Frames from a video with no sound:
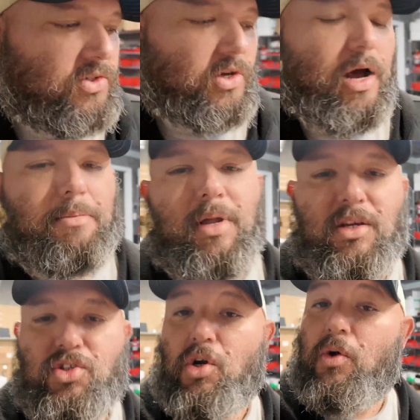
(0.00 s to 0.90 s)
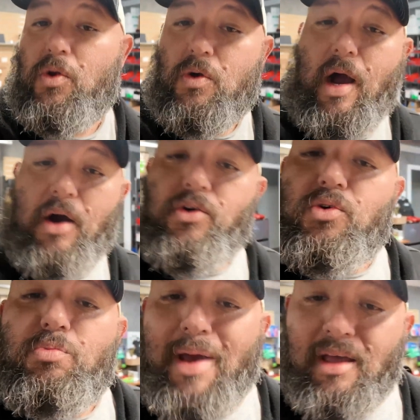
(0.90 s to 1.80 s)
So I'm gonna show you how
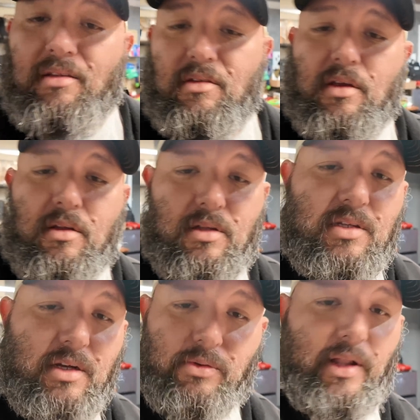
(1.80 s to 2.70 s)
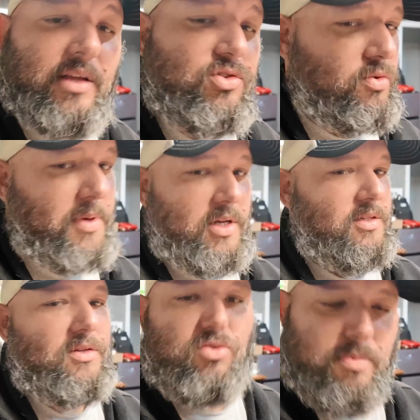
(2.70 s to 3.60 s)
you bend this acrylic, super
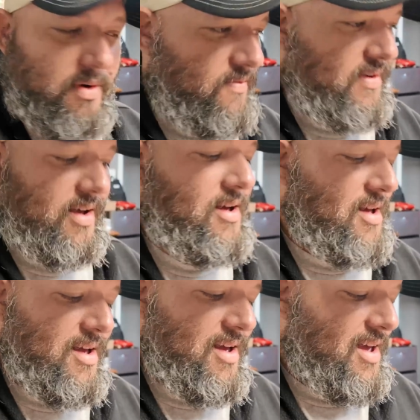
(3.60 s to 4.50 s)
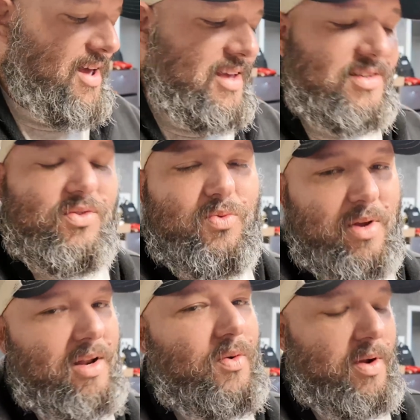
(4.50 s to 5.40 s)
easy, super fun it's
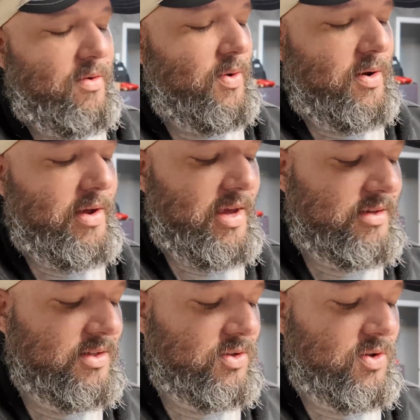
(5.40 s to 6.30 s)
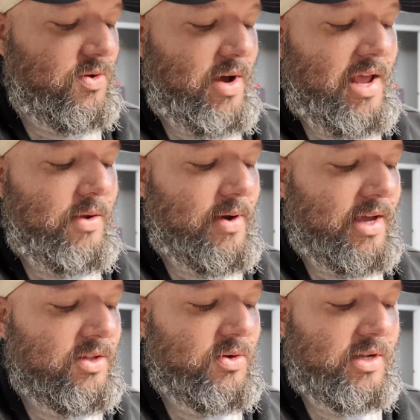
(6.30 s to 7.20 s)
really, really, really easy to do. Anyone
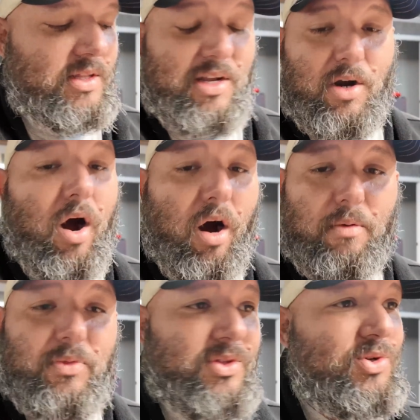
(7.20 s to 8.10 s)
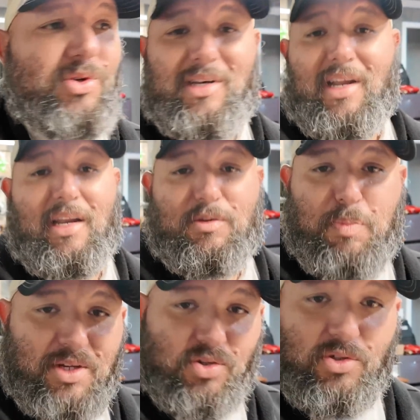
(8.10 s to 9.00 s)
can do it in their home. You don't need any
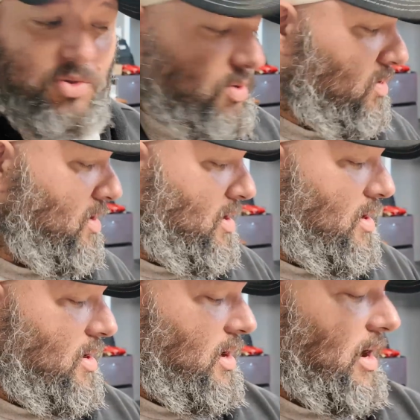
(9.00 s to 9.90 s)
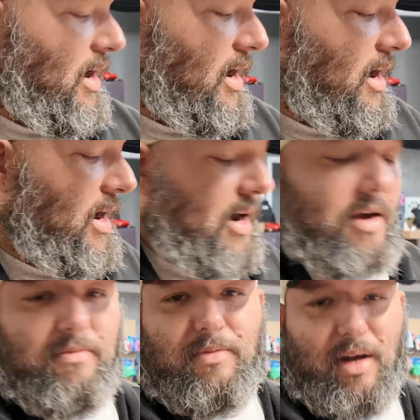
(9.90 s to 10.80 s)
special tool.
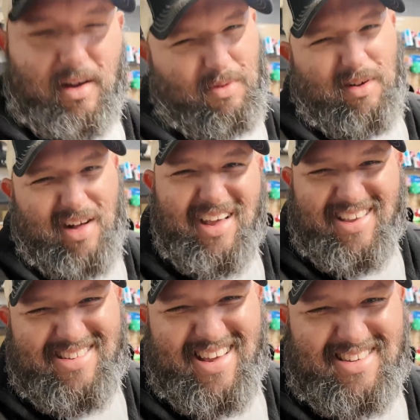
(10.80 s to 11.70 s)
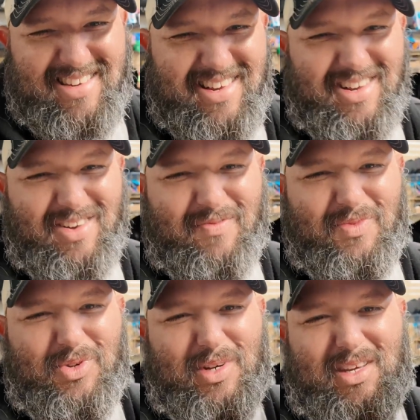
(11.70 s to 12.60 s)
Uh, uh, well, I guess yes,
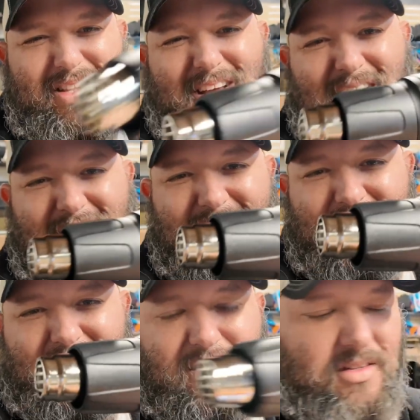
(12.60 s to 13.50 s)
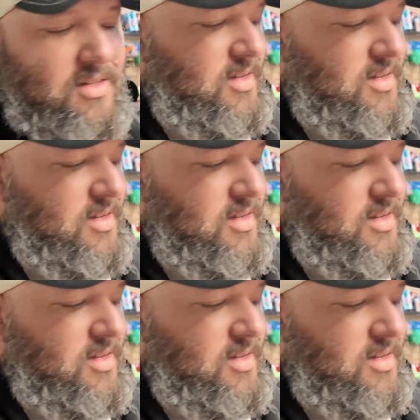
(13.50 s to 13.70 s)
you need a heat gun.